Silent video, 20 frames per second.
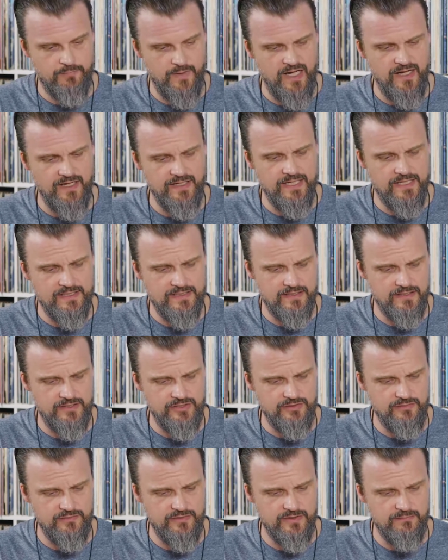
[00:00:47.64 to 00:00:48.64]
I guess I
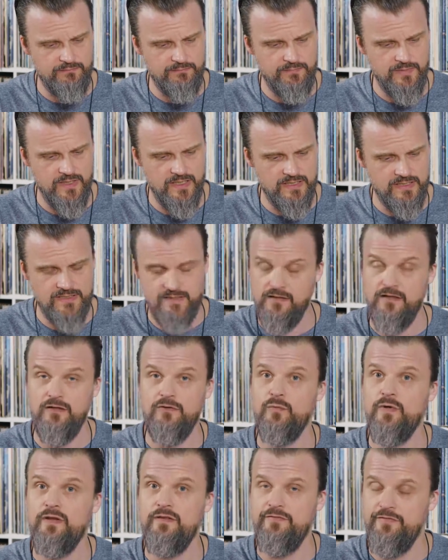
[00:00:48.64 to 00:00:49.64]
should
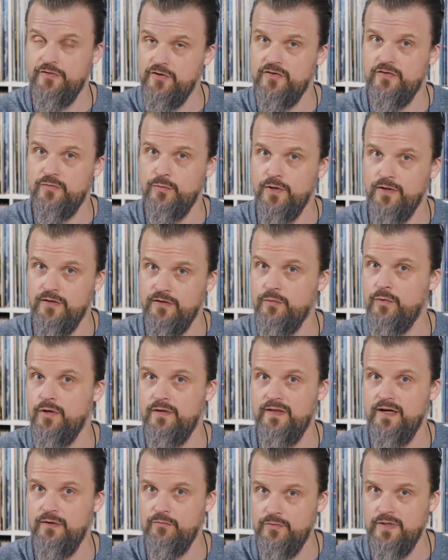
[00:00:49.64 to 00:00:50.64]
start with the first one, the
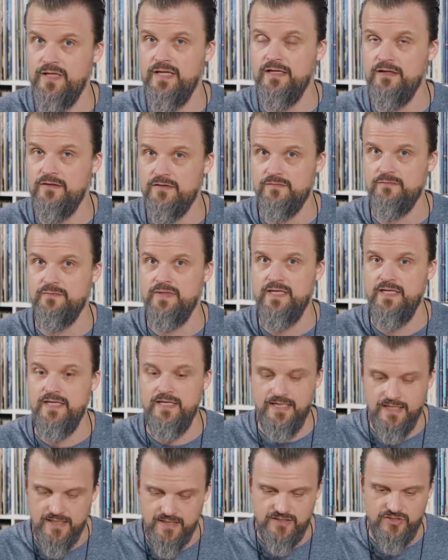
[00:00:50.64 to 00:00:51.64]
one that really got me
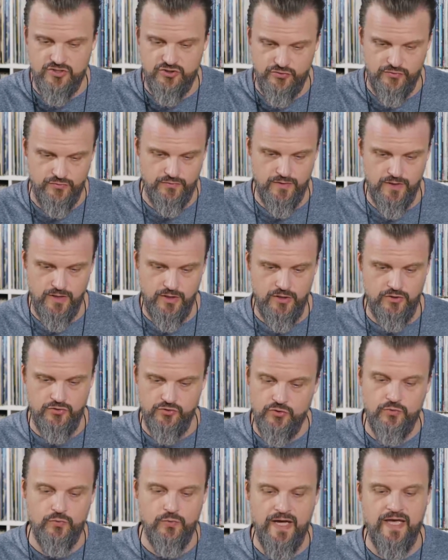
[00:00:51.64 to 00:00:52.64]
into
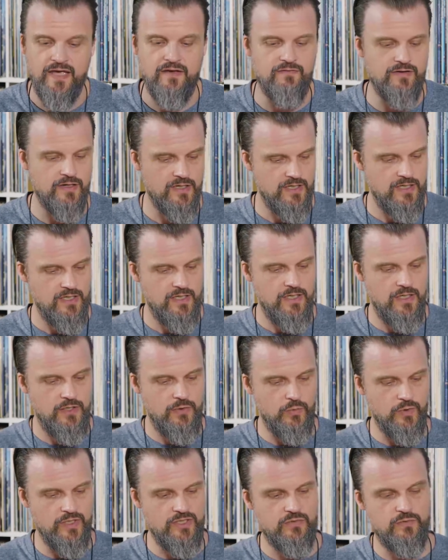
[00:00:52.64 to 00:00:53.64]
New Wave,
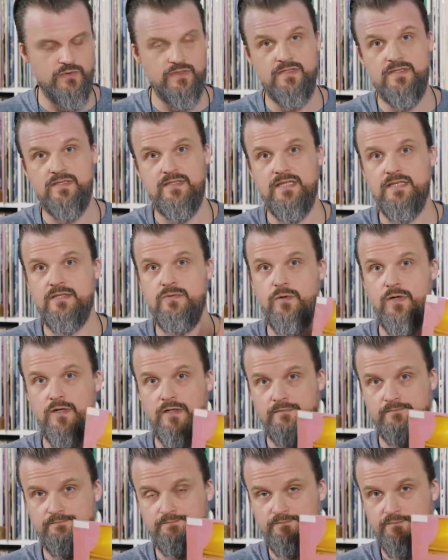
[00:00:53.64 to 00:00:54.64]
which was this
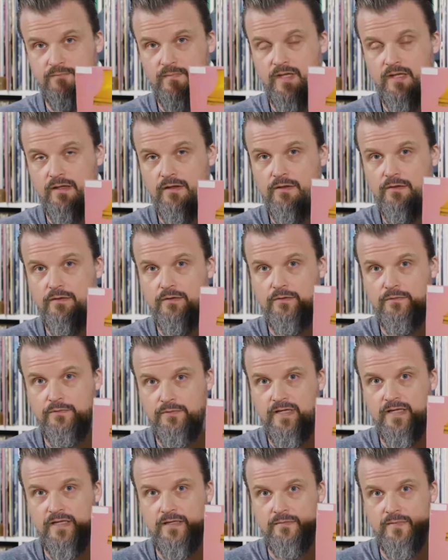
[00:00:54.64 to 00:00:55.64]
one.
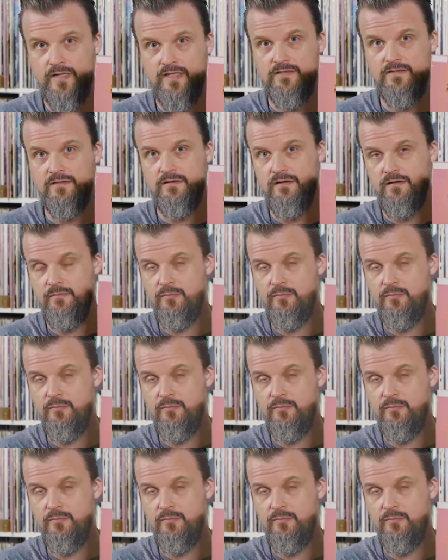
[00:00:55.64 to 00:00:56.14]
Three Imaginary